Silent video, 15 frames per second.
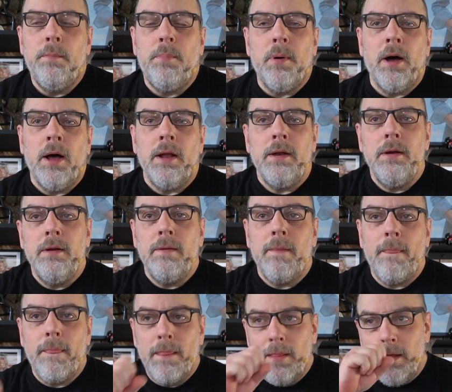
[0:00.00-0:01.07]
but,
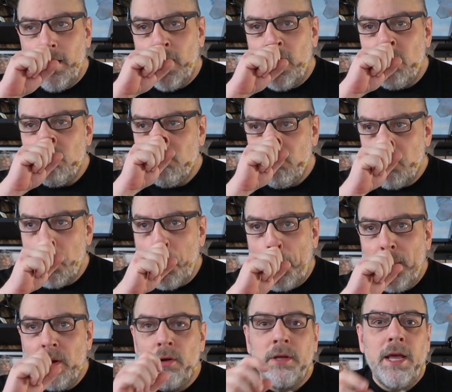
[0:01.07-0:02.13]

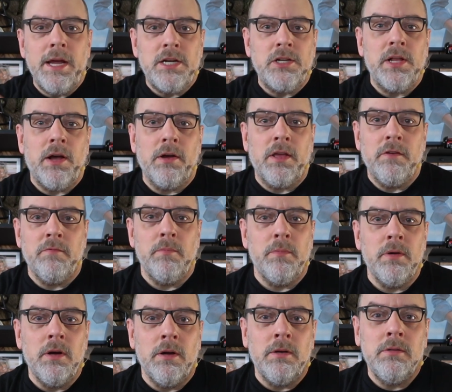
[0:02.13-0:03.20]
occasionally I'll give
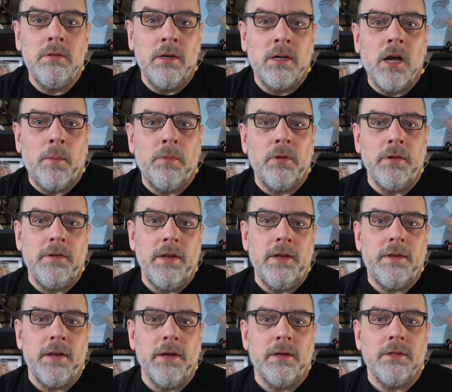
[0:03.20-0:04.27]
him a couple of
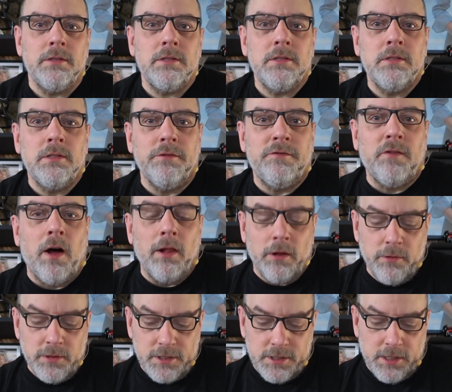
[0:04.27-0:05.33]
details to
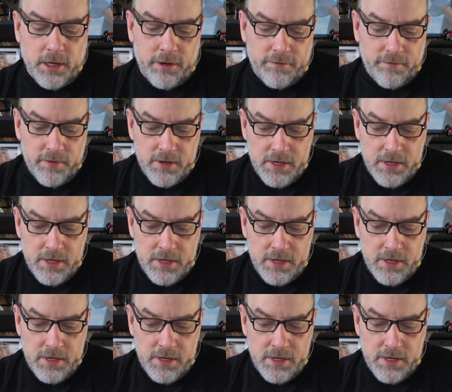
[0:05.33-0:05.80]
follow and stuff.